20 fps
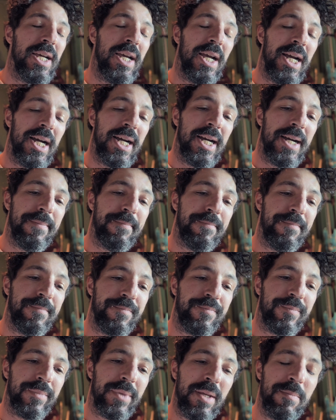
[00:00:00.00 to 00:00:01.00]

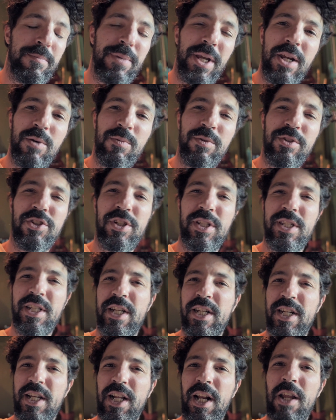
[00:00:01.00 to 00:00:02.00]
But it was just to
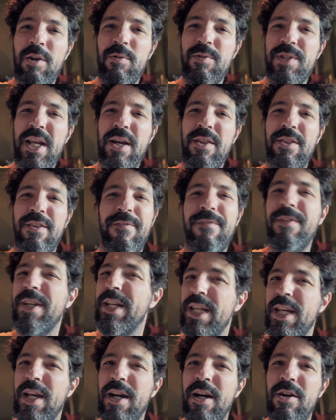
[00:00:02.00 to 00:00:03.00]
kind of close out the
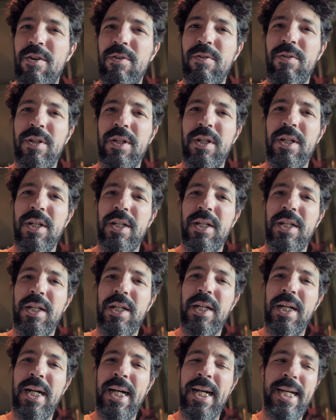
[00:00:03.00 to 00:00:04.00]
video
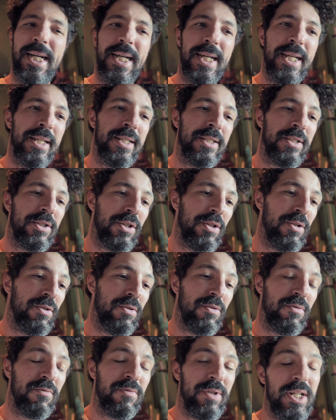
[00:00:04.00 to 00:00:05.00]
and
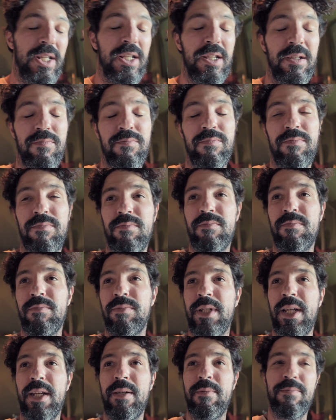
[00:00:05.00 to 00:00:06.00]
to really
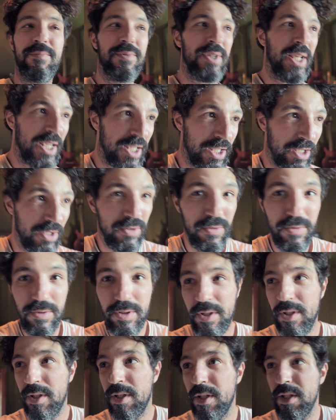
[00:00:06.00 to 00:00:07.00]
say thank you
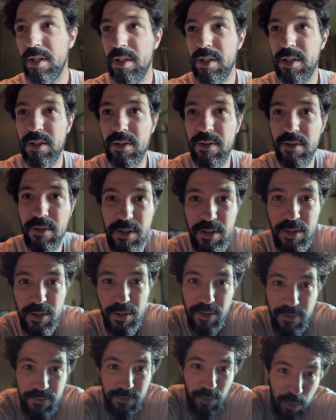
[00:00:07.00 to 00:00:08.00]

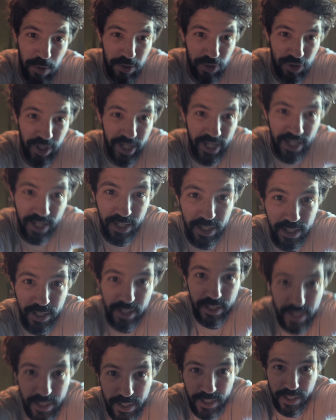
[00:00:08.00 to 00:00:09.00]
for watching.
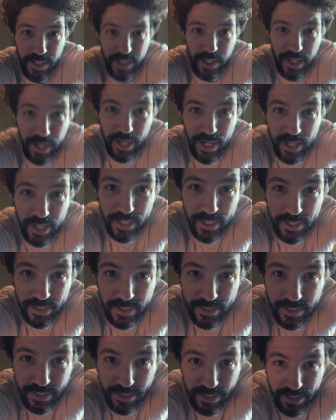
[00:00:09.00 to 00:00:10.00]

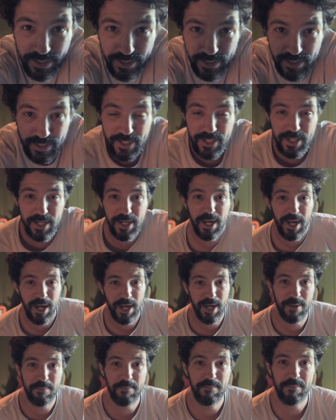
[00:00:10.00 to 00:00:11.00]
And
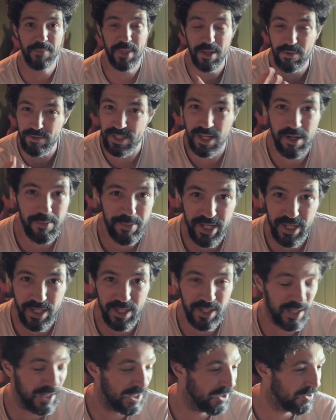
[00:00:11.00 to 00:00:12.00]
there is going to
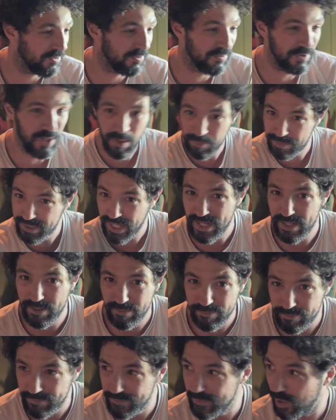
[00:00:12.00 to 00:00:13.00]
be a little
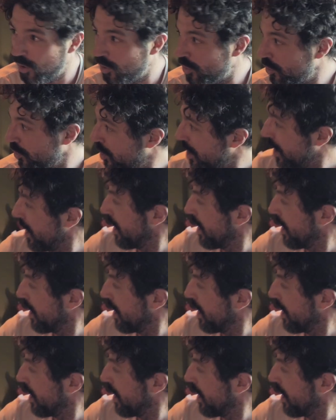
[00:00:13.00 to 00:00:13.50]
update on